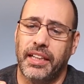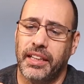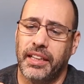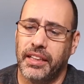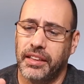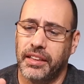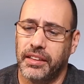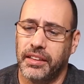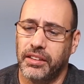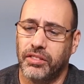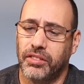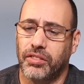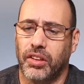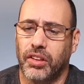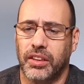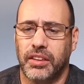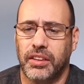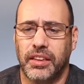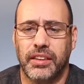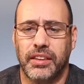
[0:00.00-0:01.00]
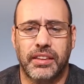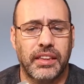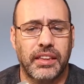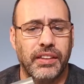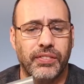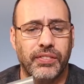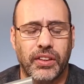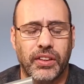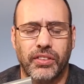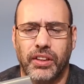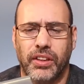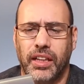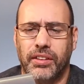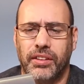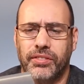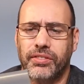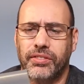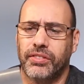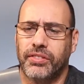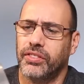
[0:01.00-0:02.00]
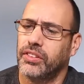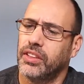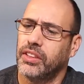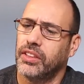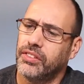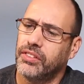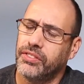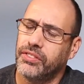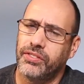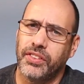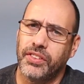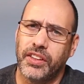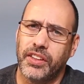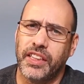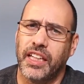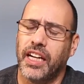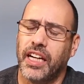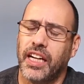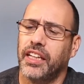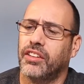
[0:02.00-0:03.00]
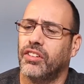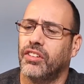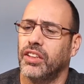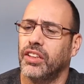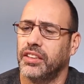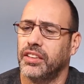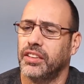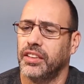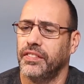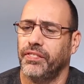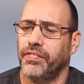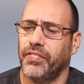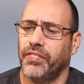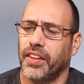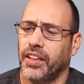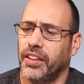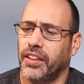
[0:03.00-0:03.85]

and quality. It seems to have a very high quality